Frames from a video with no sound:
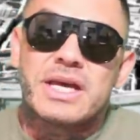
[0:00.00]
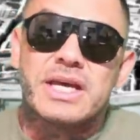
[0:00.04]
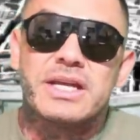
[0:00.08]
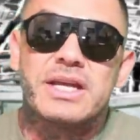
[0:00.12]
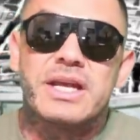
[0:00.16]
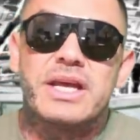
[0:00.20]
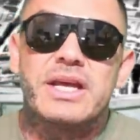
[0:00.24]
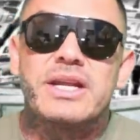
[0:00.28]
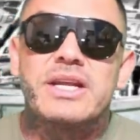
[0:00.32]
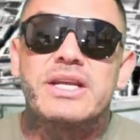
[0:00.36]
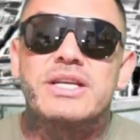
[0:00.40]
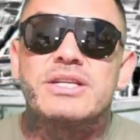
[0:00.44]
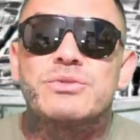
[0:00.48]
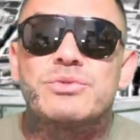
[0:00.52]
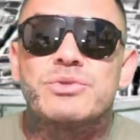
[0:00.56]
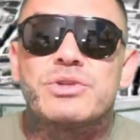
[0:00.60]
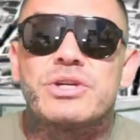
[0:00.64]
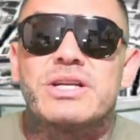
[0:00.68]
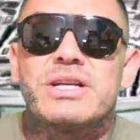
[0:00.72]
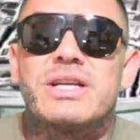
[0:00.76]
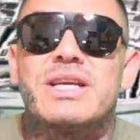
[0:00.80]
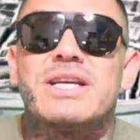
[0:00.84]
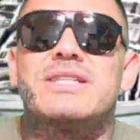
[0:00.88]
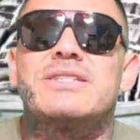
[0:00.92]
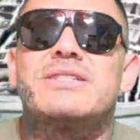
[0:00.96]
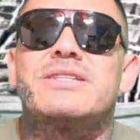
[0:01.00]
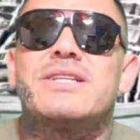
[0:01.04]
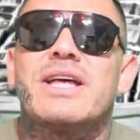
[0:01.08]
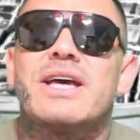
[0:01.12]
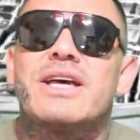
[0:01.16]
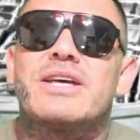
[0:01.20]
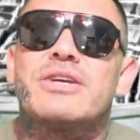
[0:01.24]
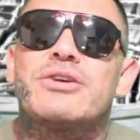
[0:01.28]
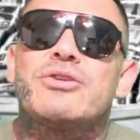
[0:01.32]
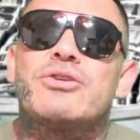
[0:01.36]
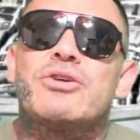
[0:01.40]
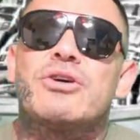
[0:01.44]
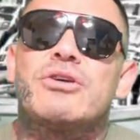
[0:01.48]
it, it is what it is.
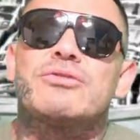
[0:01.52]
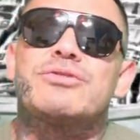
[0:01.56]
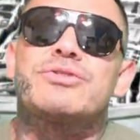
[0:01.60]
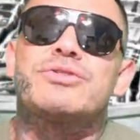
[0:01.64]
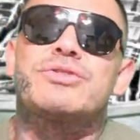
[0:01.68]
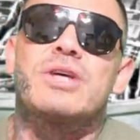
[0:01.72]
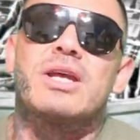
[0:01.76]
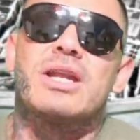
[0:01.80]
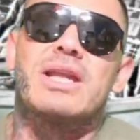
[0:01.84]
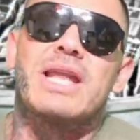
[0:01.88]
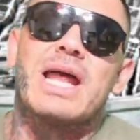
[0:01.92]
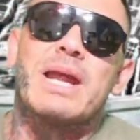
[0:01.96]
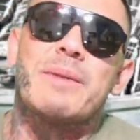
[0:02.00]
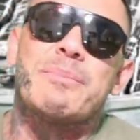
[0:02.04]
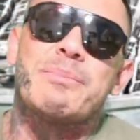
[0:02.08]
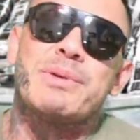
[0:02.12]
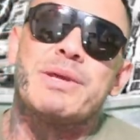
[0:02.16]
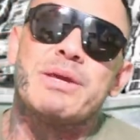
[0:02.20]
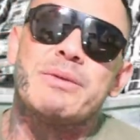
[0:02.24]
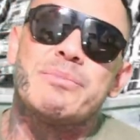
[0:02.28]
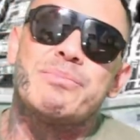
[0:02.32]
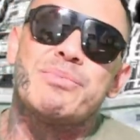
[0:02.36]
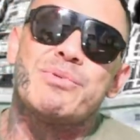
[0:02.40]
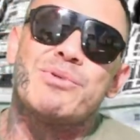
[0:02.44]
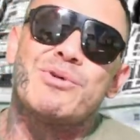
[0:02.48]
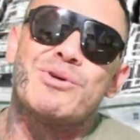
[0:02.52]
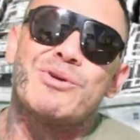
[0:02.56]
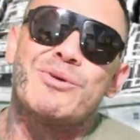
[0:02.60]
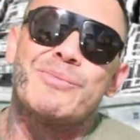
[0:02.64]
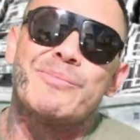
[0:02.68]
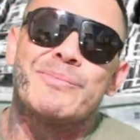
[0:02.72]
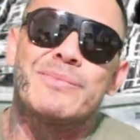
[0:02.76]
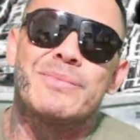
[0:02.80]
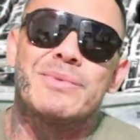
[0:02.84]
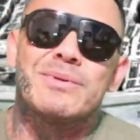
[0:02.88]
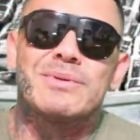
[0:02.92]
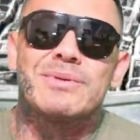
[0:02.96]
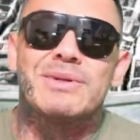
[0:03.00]
Like you know, a lot of
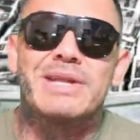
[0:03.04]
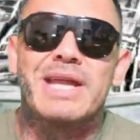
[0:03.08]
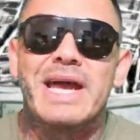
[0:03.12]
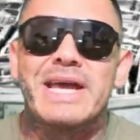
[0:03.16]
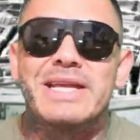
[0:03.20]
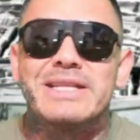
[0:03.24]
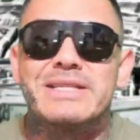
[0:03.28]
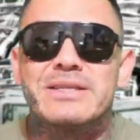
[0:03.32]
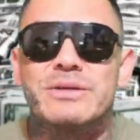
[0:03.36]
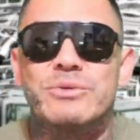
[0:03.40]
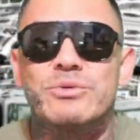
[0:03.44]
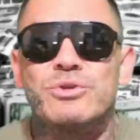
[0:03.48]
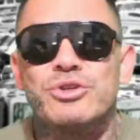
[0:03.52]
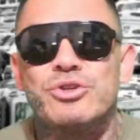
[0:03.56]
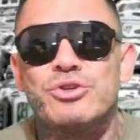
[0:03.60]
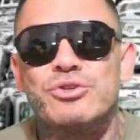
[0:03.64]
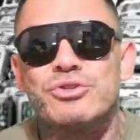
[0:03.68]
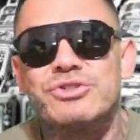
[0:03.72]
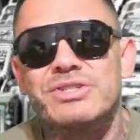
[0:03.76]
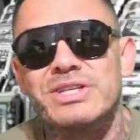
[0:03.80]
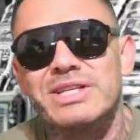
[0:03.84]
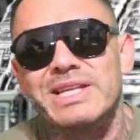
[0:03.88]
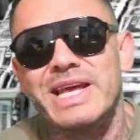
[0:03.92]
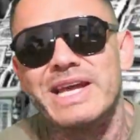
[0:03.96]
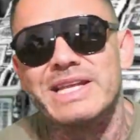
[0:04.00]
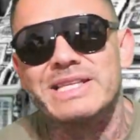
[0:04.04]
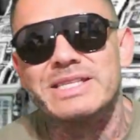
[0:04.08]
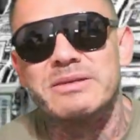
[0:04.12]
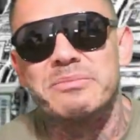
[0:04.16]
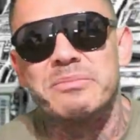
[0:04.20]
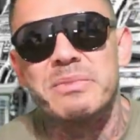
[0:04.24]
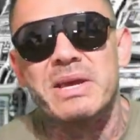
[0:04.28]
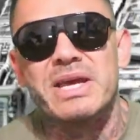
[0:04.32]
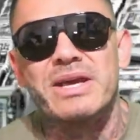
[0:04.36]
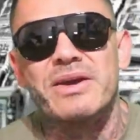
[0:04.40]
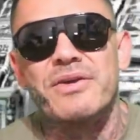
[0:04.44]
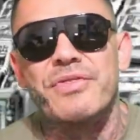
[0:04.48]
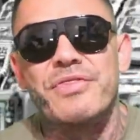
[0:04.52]
people like used to like to
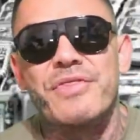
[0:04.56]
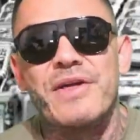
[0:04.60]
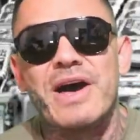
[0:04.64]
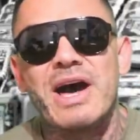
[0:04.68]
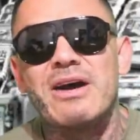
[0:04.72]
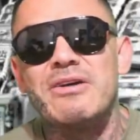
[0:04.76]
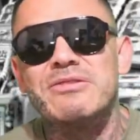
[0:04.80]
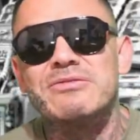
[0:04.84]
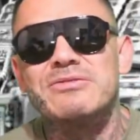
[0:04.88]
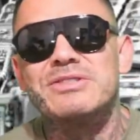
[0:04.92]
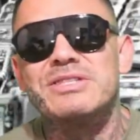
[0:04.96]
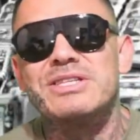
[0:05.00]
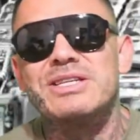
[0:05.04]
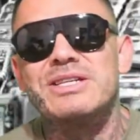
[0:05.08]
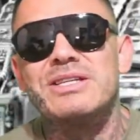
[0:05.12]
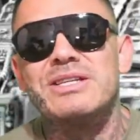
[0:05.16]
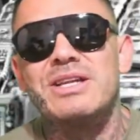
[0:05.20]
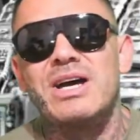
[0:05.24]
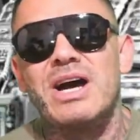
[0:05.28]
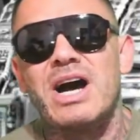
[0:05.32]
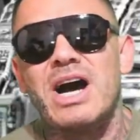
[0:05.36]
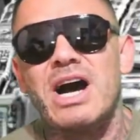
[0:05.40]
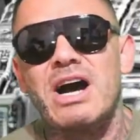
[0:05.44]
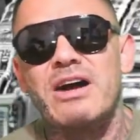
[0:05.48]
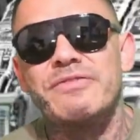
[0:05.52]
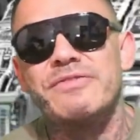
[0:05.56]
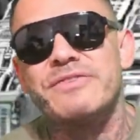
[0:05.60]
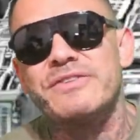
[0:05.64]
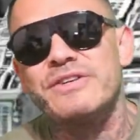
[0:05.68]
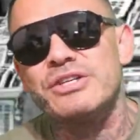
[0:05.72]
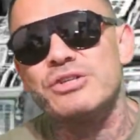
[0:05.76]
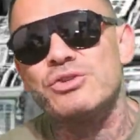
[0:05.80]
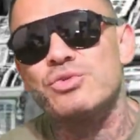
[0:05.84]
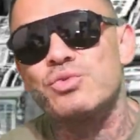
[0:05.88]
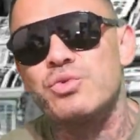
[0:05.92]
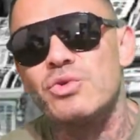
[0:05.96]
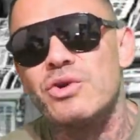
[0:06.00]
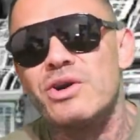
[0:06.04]
make a thousand off
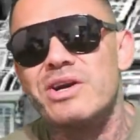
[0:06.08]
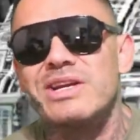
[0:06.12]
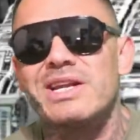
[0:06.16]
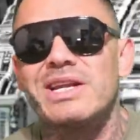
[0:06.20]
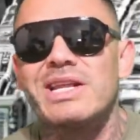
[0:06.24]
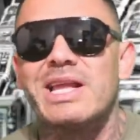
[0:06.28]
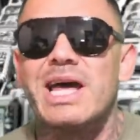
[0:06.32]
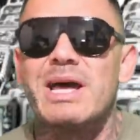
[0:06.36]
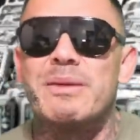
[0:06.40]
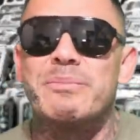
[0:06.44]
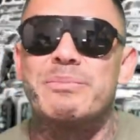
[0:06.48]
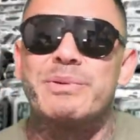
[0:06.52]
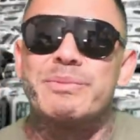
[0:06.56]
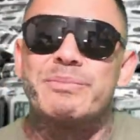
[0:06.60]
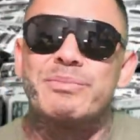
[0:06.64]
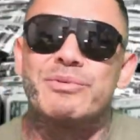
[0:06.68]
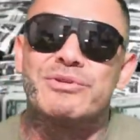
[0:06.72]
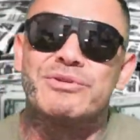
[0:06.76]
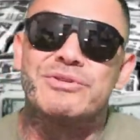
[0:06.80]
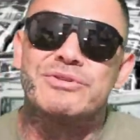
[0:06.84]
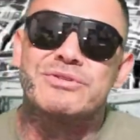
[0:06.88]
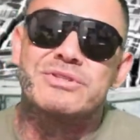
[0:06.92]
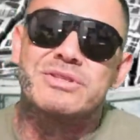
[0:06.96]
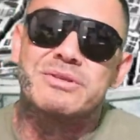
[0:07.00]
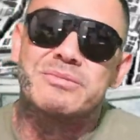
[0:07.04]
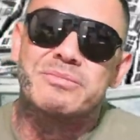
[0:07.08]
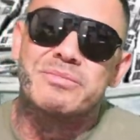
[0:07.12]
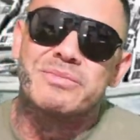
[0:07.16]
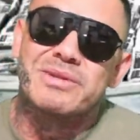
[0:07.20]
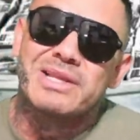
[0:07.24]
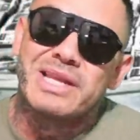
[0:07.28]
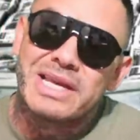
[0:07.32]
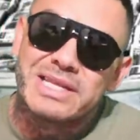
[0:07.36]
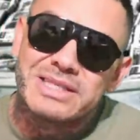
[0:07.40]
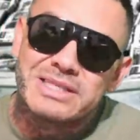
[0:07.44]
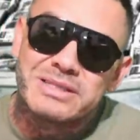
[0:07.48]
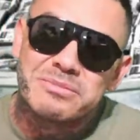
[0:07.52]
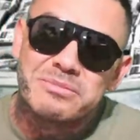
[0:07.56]
each one. A lot of people used to
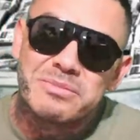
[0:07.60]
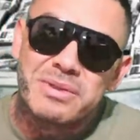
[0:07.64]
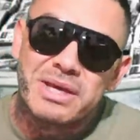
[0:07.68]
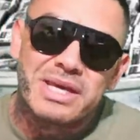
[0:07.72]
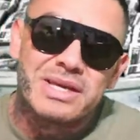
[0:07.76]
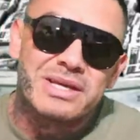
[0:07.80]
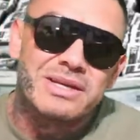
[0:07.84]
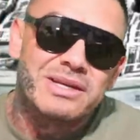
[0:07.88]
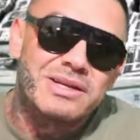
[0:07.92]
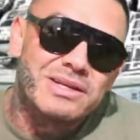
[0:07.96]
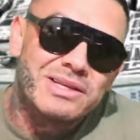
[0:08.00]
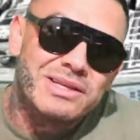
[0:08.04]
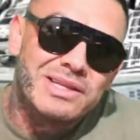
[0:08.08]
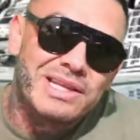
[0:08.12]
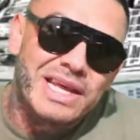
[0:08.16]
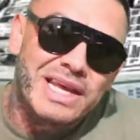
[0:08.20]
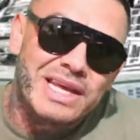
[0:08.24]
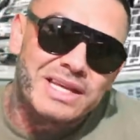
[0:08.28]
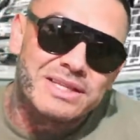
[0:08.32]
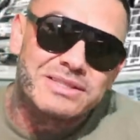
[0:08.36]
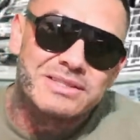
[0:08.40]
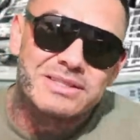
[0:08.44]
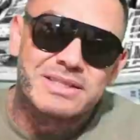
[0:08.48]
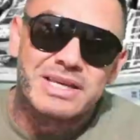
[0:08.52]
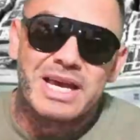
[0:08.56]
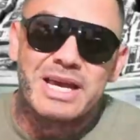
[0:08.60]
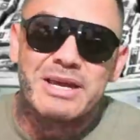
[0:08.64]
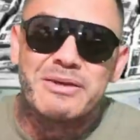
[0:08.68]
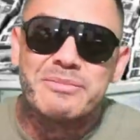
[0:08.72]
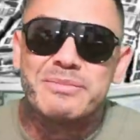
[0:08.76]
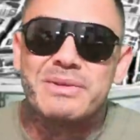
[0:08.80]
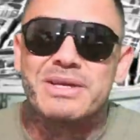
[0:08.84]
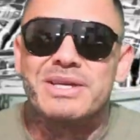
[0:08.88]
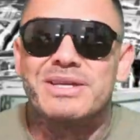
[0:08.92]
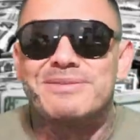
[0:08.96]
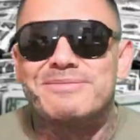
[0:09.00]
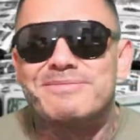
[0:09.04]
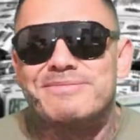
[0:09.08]
like to make less.
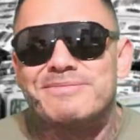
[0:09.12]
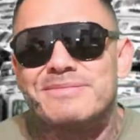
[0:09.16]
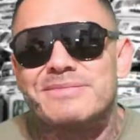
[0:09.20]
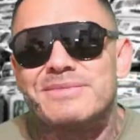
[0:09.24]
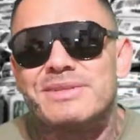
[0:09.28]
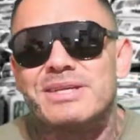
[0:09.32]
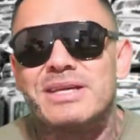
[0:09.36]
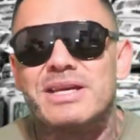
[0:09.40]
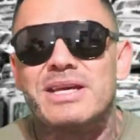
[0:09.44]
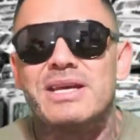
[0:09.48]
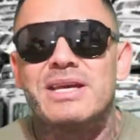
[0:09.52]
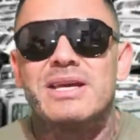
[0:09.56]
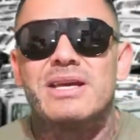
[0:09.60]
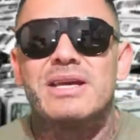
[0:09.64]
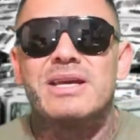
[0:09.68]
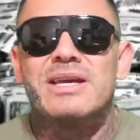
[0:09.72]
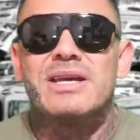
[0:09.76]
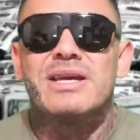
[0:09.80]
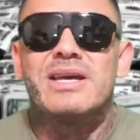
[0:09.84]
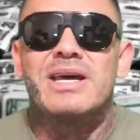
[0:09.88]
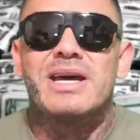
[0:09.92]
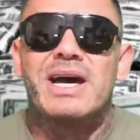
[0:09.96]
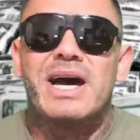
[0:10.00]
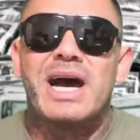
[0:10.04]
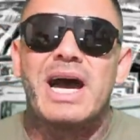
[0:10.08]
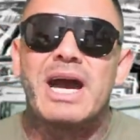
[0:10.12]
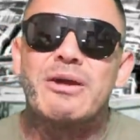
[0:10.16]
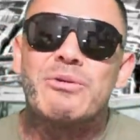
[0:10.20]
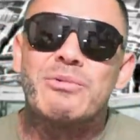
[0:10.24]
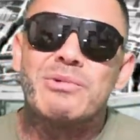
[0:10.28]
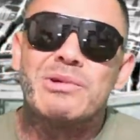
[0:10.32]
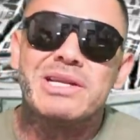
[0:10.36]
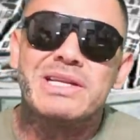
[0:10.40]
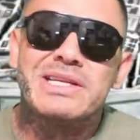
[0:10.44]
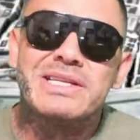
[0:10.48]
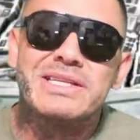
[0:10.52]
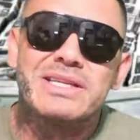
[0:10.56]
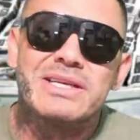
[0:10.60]
I mean, I
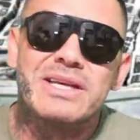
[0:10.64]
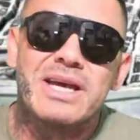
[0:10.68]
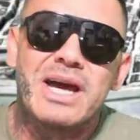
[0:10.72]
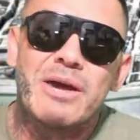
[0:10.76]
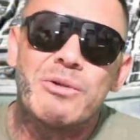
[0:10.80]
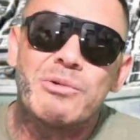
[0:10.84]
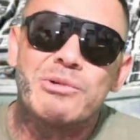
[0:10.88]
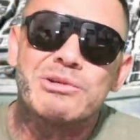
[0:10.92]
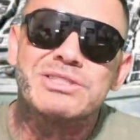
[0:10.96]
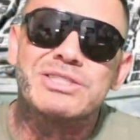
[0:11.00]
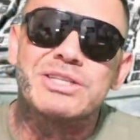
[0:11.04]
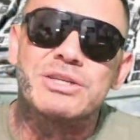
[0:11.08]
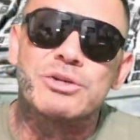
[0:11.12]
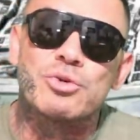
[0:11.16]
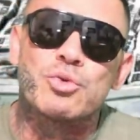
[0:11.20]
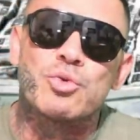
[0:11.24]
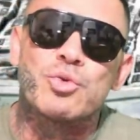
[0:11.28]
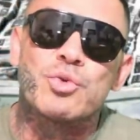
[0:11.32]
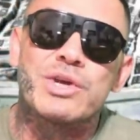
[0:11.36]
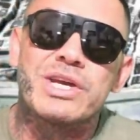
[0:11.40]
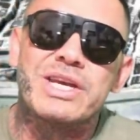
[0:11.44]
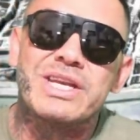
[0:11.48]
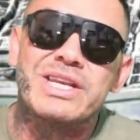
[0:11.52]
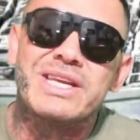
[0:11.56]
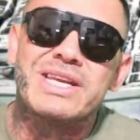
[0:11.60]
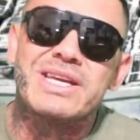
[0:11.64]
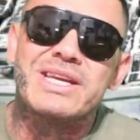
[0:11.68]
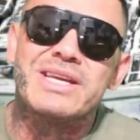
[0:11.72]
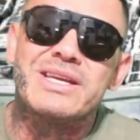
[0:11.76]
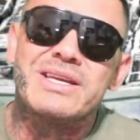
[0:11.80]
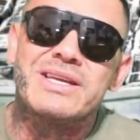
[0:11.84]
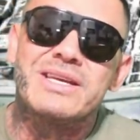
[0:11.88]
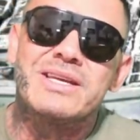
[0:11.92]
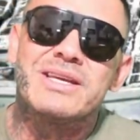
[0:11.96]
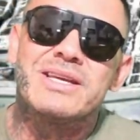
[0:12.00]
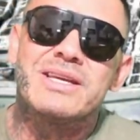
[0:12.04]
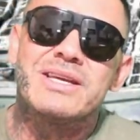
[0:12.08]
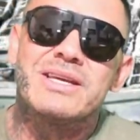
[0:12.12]
really did. I wasn't
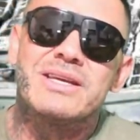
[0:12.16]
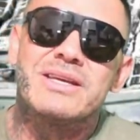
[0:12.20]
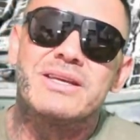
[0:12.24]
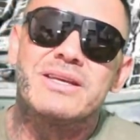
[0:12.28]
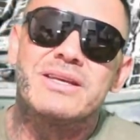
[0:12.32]
greedy